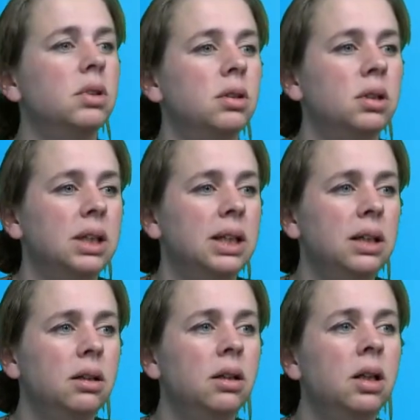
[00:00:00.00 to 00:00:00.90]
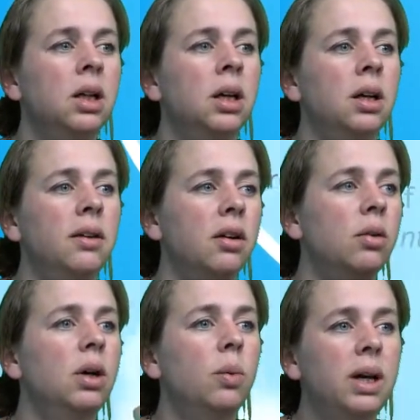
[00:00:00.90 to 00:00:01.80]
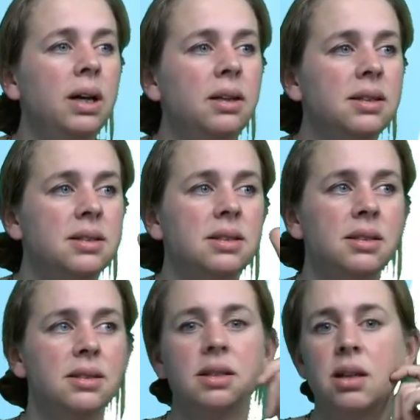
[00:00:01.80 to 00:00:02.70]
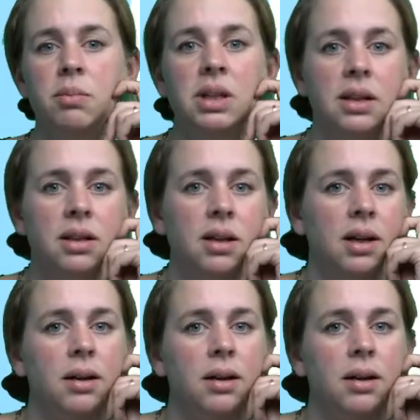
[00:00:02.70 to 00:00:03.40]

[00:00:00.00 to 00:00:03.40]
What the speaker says: Okay? So where does this come in